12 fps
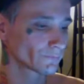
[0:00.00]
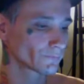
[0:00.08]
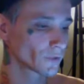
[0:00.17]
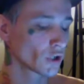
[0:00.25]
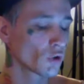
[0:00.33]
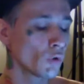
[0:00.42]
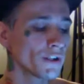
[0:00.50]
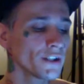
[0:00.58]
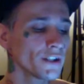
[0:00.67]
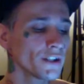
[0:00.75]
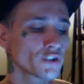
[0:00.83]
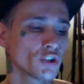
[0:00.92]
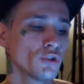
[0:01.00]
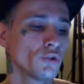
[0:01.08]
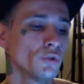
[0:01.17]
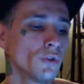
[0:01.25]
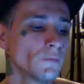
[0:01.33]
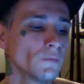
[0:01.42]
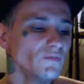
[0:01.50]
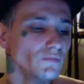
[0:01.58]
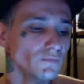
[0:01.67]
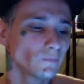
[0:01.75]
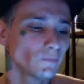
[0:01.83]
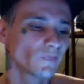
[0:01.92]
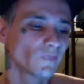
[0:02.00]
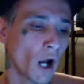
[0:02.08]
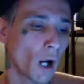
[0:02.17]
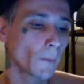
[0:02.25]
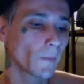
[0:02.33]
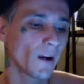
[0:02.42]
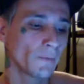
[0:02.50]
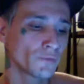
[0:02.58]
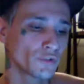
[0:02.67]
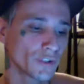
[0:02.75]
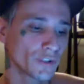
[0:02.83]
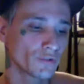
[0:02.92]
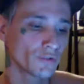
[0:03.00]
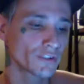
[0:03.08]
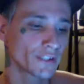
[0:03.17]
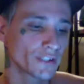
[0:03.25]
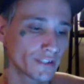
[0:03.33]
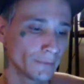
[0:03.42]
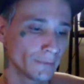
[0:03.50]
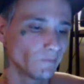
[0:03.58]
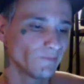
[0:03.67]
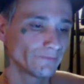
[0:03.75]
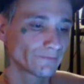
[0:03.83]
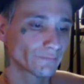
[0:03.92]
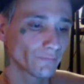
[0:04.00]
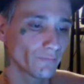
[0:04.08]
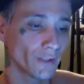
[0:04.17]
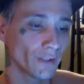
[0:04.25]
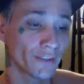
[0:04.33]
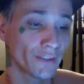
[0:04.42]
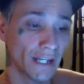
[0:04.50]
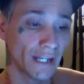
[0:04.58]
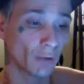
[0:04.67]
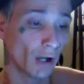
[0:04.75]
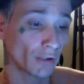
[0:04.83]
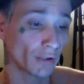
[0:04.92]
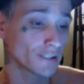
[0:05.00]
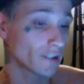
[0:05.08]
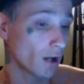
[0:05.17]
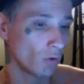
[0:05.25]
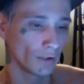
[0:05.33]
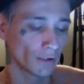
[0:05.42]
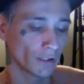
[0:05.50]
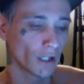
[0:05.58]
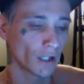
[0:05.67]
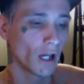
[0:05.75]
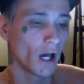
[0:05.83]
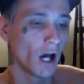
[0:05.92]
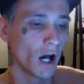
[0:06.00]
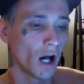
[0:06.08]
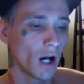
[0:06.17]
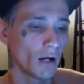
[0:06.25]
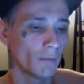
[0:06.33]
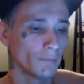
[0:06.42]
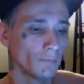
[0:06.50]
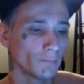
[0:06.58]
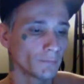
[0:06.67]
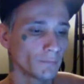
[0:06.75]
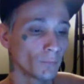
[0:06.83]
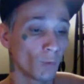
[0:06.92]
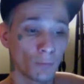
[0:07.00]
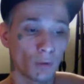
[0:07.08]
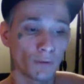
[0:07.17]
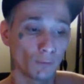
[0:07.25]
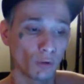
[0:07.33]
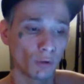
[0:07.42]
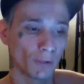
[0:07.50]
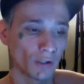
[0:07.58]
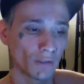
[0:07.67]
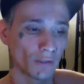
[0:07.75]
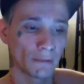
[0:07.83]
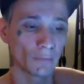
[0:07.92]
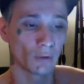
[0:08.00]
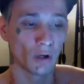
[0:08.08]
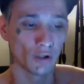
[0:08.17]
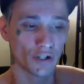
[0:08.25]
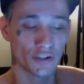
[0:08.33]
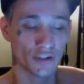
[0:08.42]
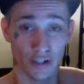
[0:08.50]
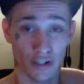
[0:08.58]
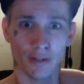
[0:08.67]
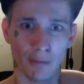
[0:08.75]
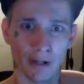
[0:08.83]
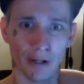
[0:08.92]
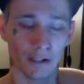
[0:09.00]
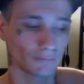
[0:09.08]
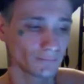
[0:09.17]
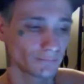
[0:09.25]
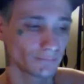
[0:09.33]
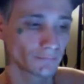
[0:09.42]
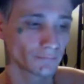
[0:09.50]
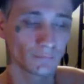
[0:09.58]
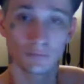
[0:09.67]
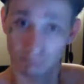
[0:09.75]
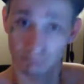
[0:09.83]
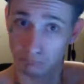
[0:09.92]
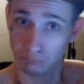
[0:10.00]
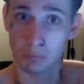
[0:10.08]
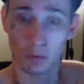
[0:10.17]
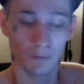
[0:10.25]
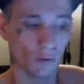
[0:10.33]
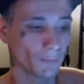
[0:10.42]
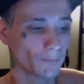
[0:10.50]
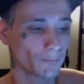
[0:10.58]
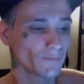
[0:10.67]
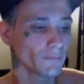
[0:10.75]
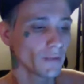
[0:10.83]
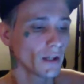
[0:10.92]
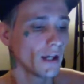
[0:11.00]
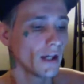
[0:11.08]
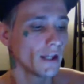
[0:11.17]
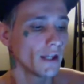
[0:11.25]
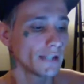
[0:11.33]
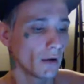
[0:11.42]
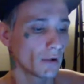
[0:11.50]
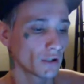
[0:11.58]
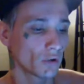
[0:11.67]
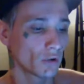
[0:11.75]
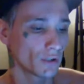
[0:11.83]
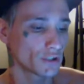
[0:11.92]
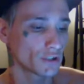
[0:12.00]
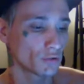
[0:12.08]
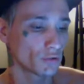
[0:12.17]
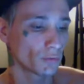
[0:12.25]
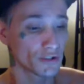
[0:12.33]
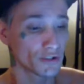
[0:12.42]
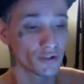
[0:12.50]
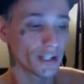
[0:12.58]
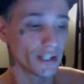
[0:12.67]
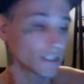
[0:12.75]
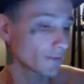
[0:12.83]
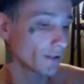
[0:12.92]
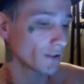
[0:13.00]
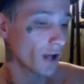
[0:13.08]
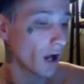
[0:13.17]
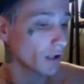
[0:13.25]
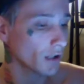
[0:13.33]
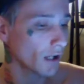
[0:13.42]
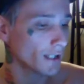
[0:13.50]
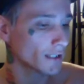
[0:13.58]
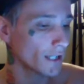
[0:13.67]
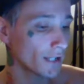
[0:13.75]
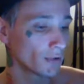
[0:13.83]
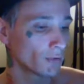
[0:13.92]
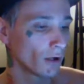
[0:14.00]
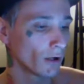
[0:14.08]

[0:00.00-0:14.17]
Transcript: According to our judicial system, the thinkprogress.org, 1.4 million people are transgender in America. 1.4. Now, according to the Registered Sex Offenders Hotline and the